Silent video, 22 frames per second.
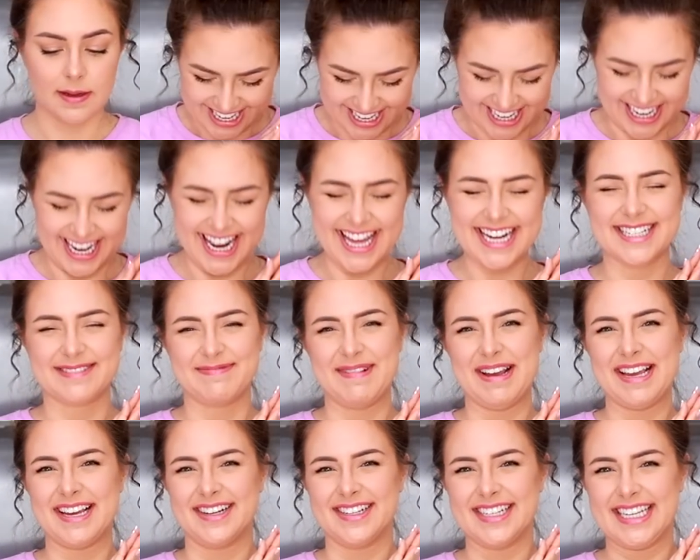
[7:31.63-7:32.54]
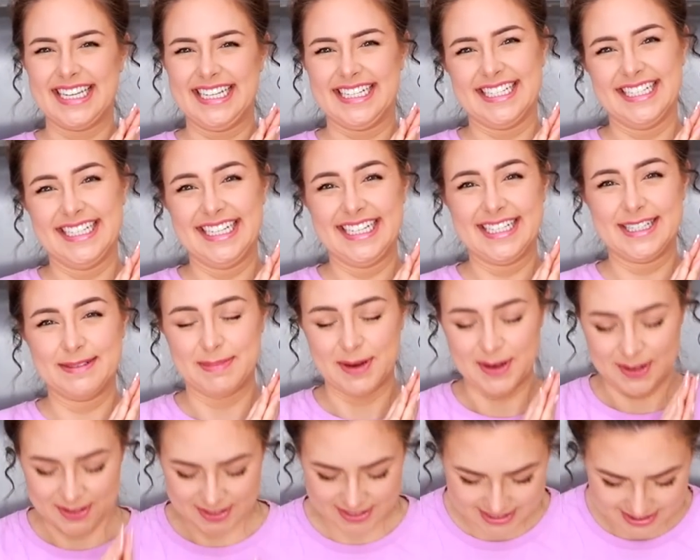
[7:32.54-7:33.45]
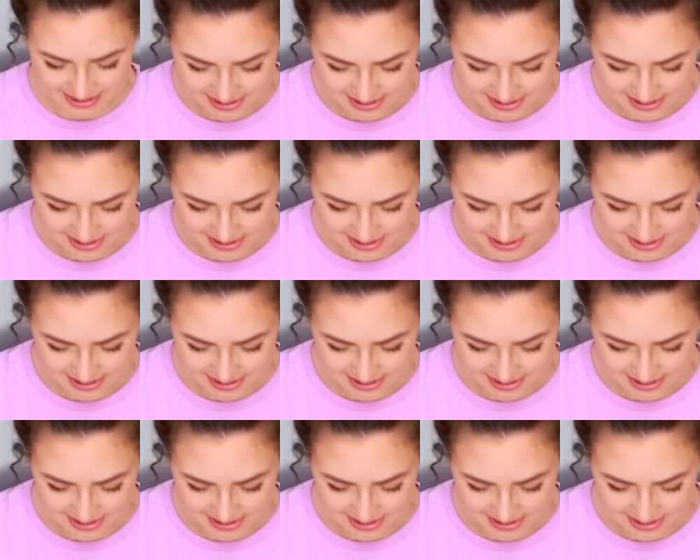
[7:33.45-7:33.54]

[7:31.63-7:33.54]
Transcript: Let's make our kitten litter box.